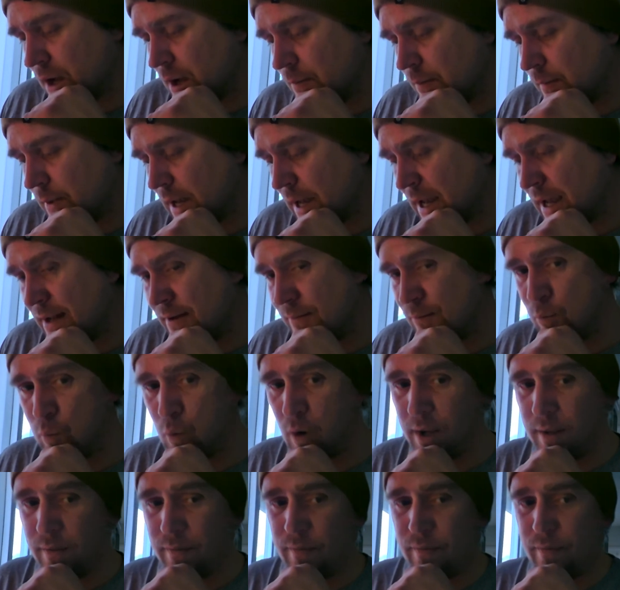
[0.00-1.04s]
um,
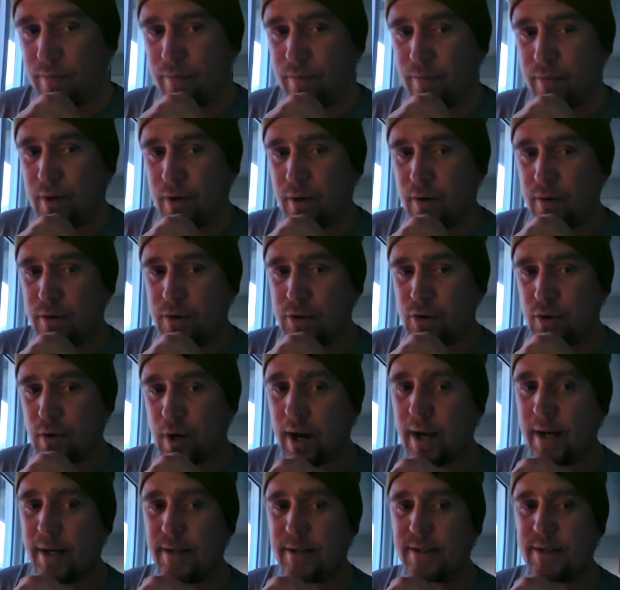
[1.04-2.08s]
and what they're
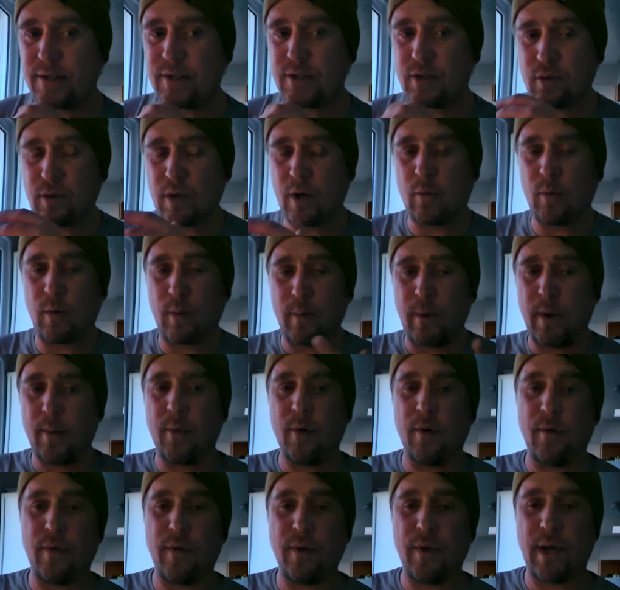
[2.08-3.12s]
trying to do. Now,
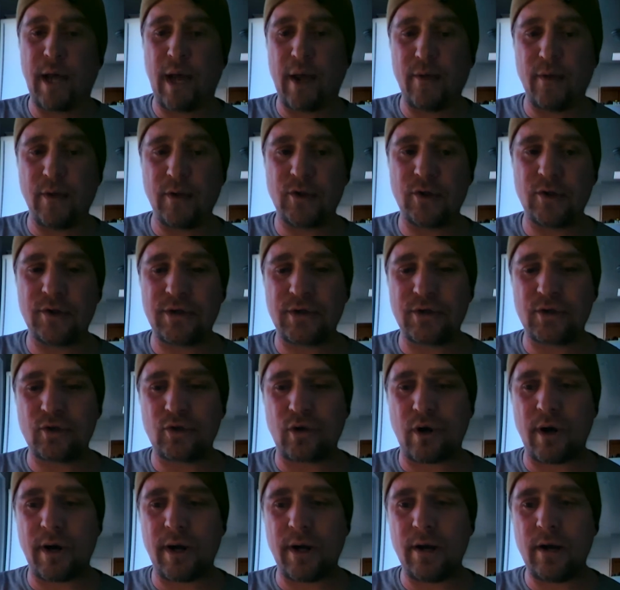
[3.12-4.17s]
remember, the Catholic Church
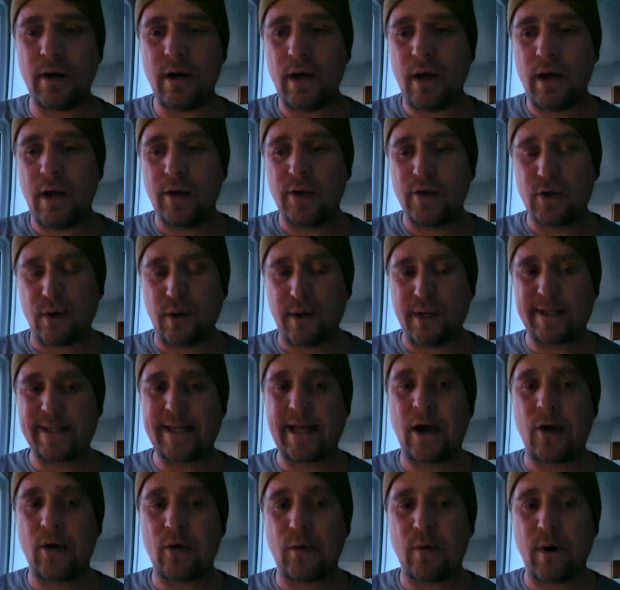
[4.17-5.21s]
is trying during
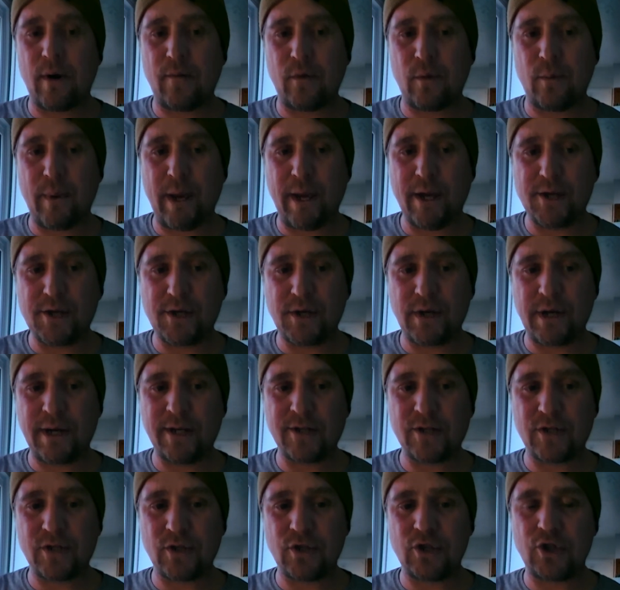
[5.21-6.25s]
this Counter Reformation
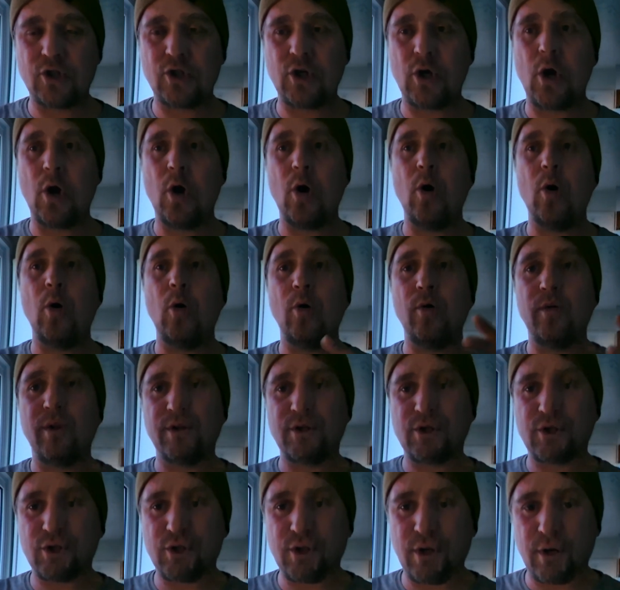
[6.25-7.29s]
is to show
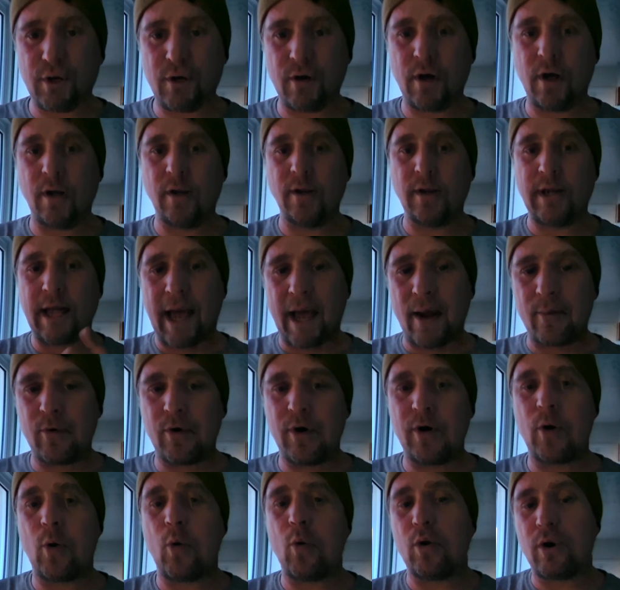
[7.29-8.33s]
the sheer
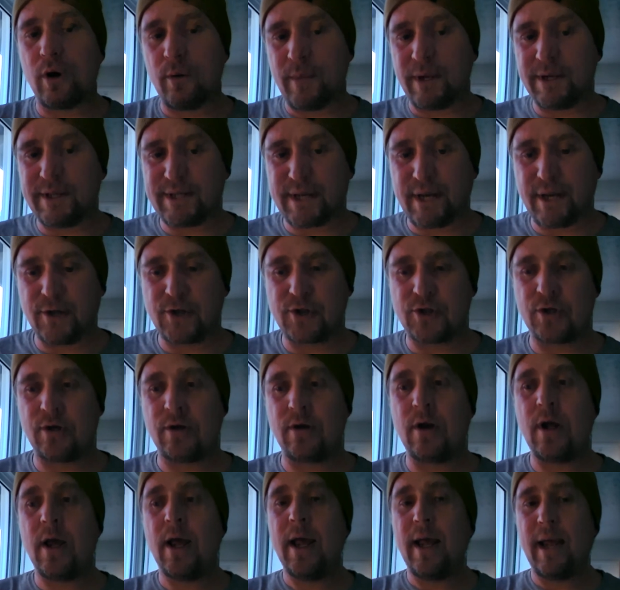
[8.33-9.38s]
elaborate
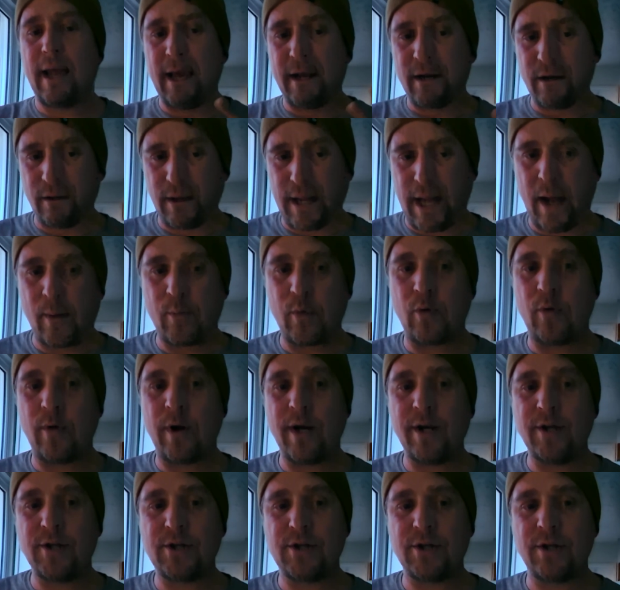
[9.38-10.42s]
ornamentation and
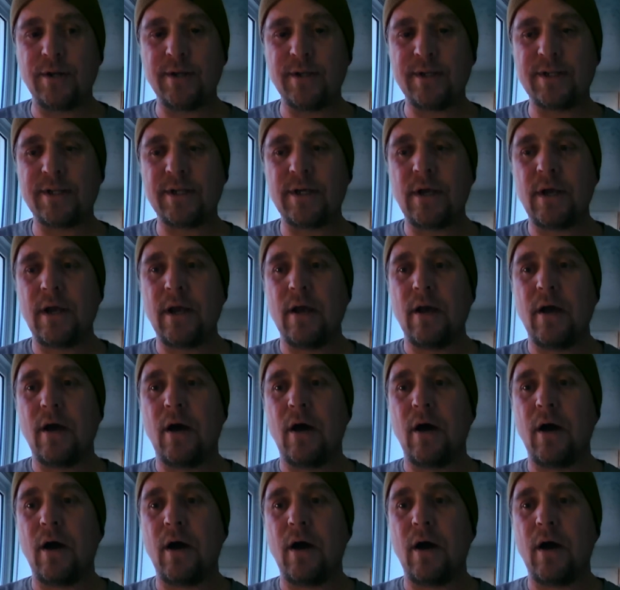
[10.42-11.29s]
elaborations